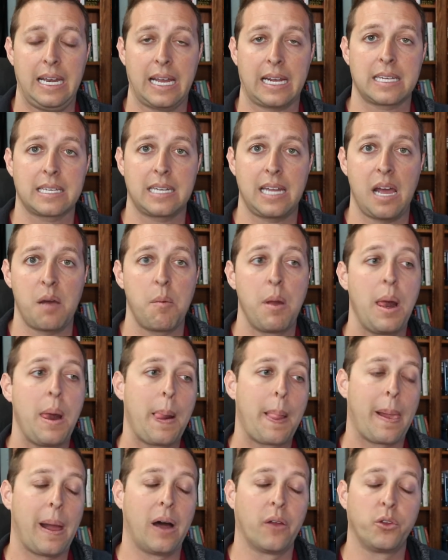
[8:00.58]
next step,
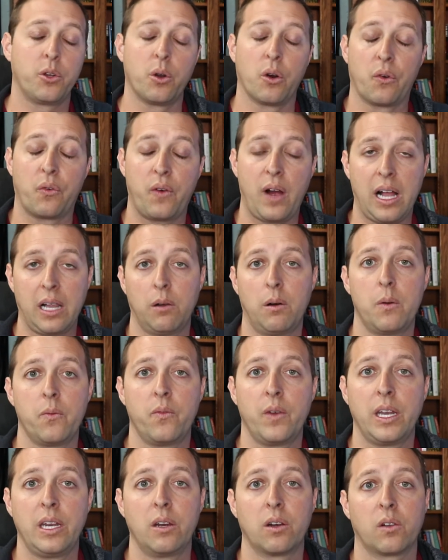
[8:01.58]
I'll do a
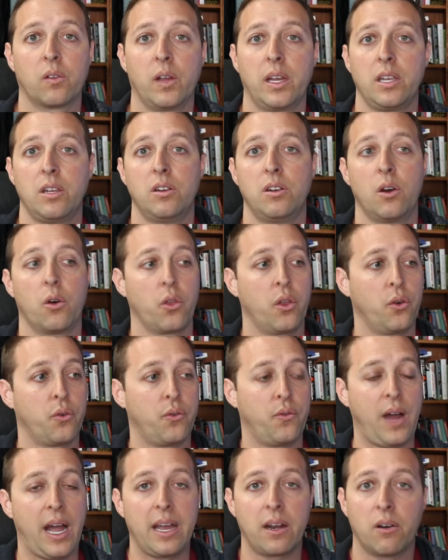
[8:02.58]
follow-up video to let you know the
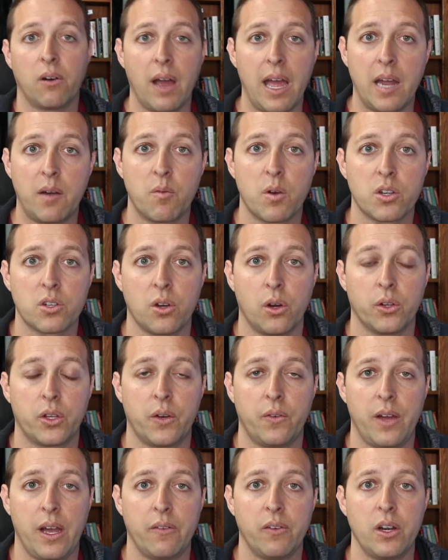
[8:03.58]
final end result
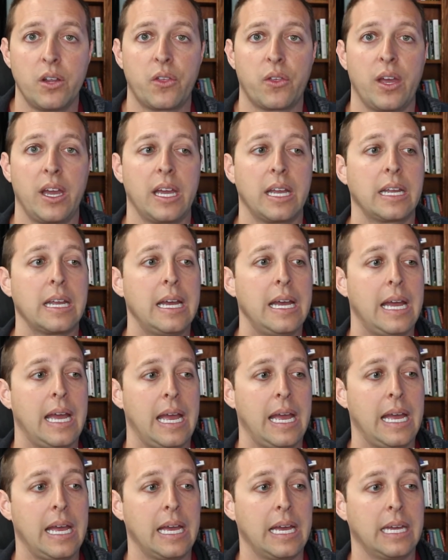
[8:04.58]
of everything
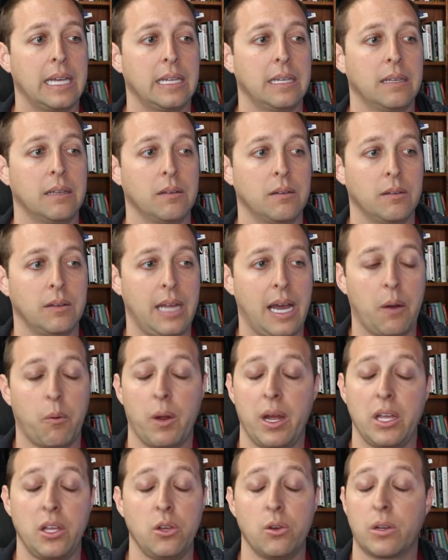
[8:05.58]
and that
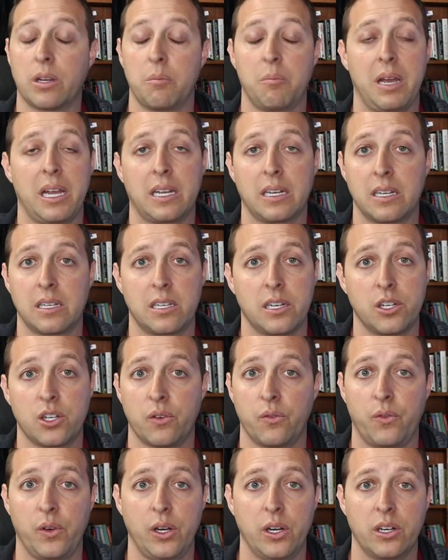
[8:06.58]
way you can make a
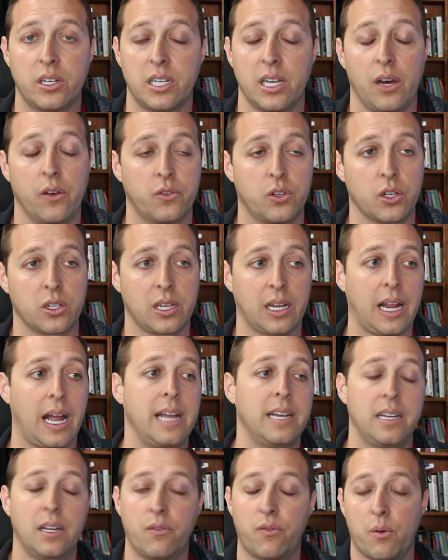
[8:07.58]
decision for yourself just like
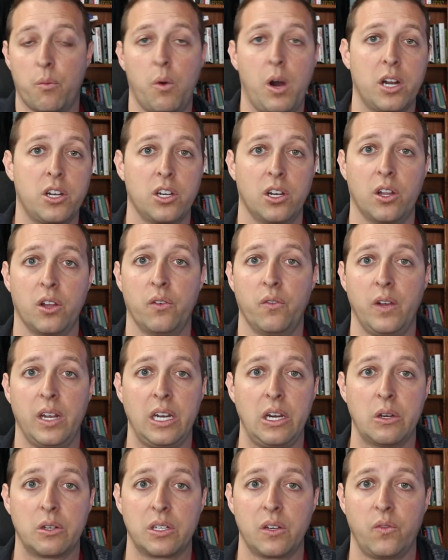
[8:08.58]
I did from watching other
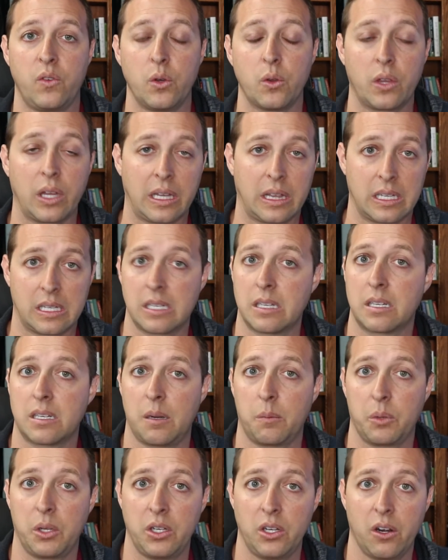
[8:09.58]
videos if you think this is
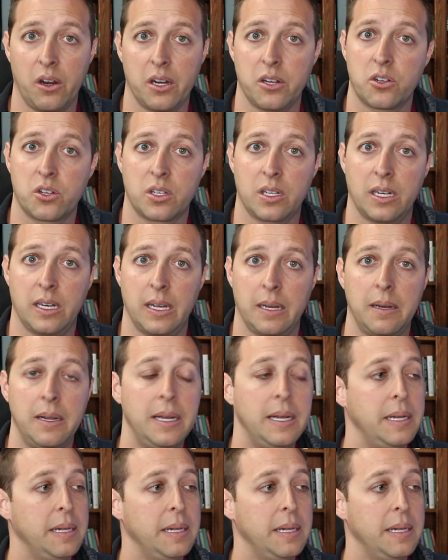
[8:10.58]
something you're interested in.